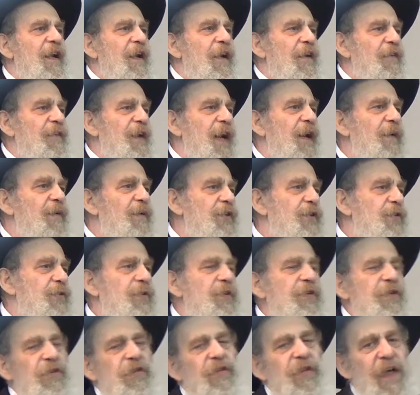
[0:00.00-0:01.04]
of how a
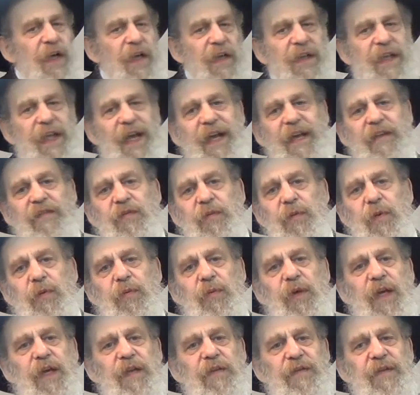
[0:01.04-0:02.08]
Jewish child has to be
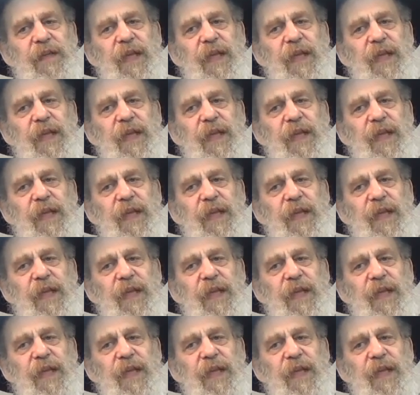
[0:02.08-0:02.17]
raised